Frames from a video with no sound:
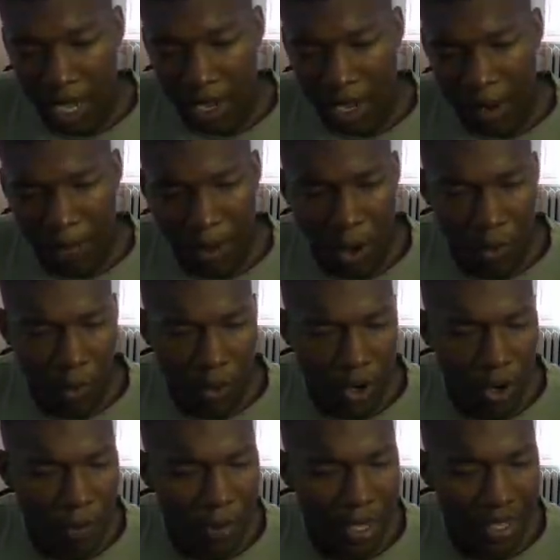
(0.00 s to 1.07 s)
and yeah, bro, when
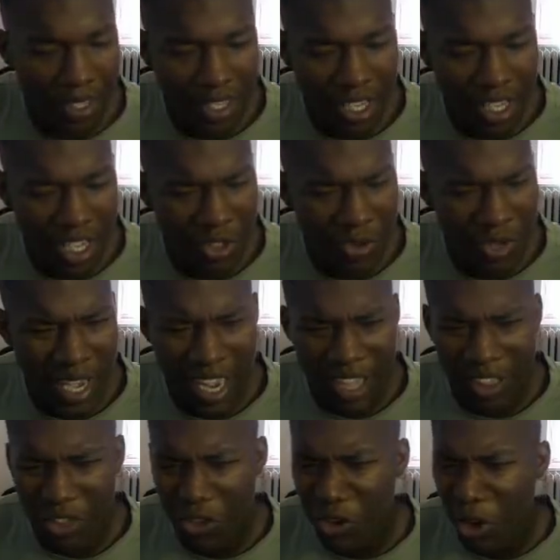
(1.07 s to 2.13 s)
you're on PC and you
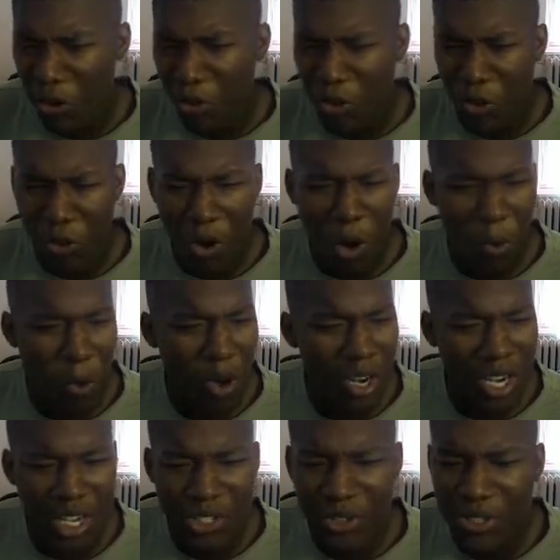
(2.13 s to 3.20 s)
got, you know,
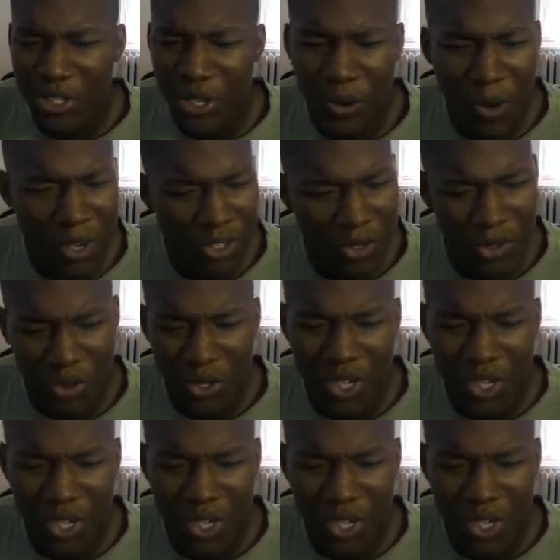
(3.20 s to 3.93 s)
100, 200,